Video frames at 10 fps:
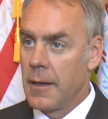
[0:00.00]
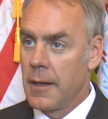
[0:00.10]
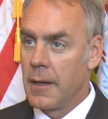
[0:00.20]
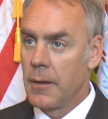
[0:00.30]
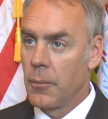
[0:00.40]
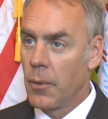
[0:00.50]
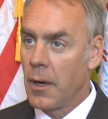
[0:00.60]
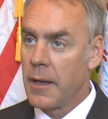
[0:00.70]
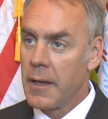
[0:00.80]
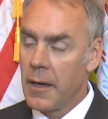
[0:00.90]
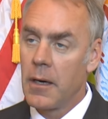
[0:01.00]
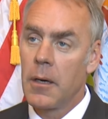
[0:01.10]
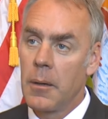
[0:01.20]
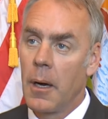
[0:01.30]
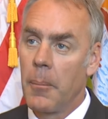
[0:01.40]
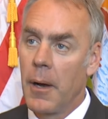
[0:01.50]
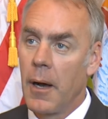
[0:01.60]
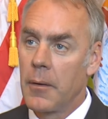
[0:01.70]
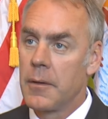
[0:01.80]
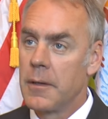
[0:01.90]
And what I care
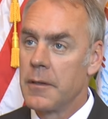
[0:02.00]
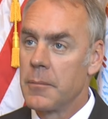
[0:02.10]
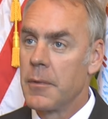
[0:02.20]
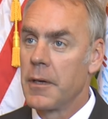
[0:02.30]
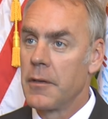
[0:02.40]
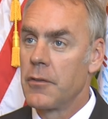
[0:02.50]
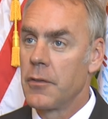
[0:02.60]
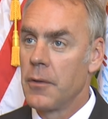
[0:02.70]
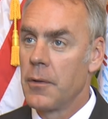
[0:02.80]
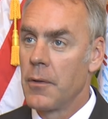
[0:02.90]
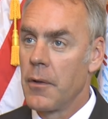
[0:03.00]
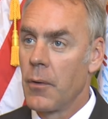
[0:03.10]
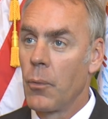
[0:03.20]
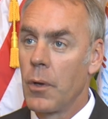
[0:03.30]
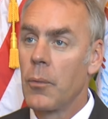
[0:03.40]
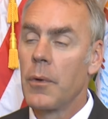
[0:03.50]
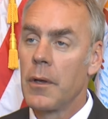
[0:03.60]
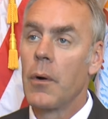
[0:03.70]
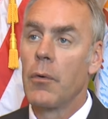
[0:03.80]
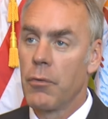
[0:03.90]
about is making sure that when
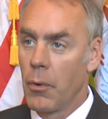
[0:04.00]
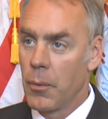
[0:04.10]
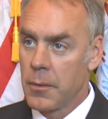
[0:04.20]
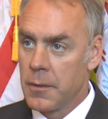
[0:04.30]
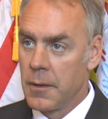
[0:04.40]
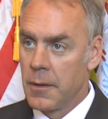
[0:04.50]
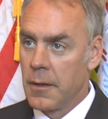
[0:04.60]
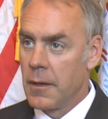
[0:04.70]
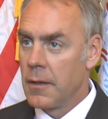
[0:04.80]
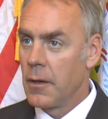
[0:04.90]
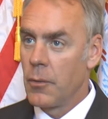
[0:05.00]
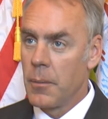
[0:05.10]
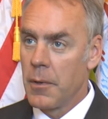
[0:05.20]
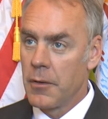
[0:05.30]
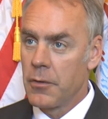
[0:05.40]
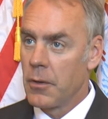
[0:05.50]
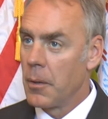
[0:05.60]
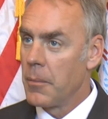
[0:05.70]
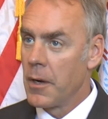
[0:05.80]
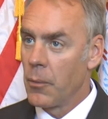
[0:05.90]
we go forward, that we make sure
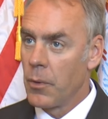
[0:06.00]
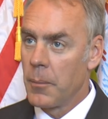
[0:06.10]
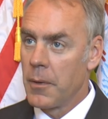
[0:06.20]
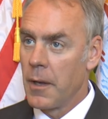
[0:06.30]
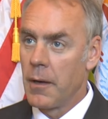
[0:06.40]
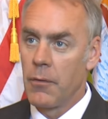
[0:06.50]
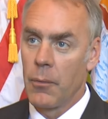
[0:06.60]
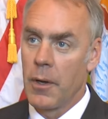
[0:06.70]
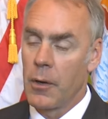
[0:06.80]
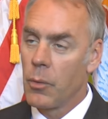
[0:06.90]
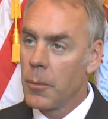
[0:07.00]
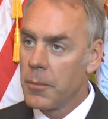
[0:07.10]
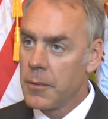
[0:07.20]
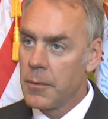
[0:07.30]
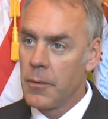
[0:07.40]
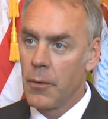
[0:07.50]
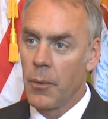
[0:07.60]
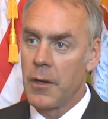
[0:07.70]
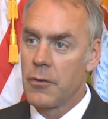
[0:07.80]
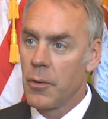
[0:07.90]
our men and women have the right equipment, the
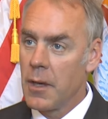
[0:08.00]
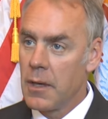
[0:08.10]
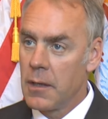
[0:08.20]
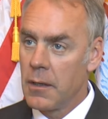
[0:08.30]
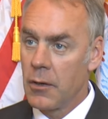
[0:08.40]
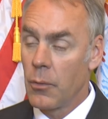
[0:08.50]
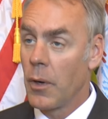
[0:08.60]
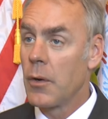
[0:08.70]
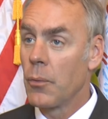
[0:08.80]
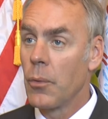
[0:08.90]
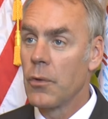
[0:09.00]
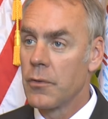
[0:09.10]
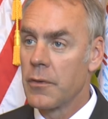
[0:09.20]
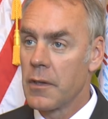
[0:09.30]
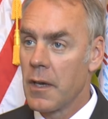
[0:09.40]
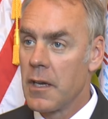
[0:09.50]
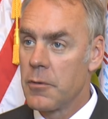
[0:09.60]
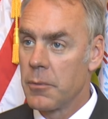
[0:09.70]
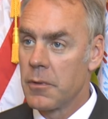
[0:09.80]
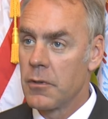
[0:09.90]
right training, and the right rules of
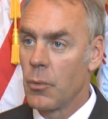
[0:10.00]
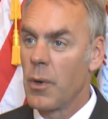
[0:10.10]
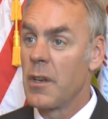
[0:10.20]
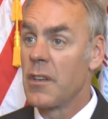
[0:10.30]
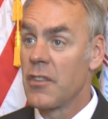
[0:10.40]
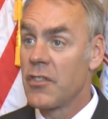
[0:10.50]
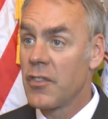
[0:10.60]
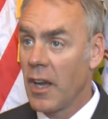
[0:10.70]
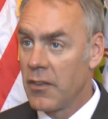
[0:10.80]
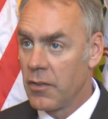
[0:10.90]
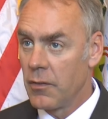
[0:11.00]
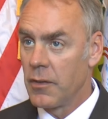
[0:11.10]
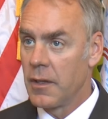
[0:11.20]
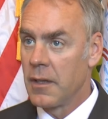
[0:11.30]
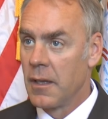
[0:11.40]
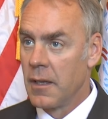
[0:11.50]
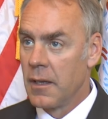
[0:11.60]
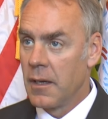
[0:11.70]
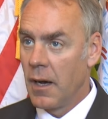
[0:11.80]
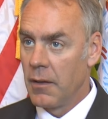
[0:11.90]
engagement to win decisively
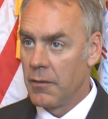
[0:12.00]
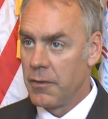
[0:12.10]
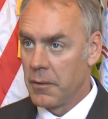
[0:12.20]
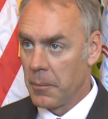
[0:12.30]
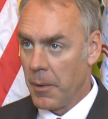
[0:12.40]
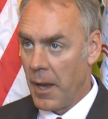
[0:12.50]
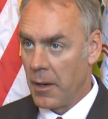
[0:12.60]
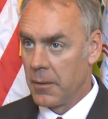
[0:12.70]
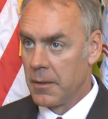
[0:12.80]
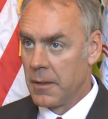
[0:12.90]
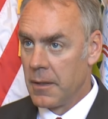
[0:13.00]
on the field of battle.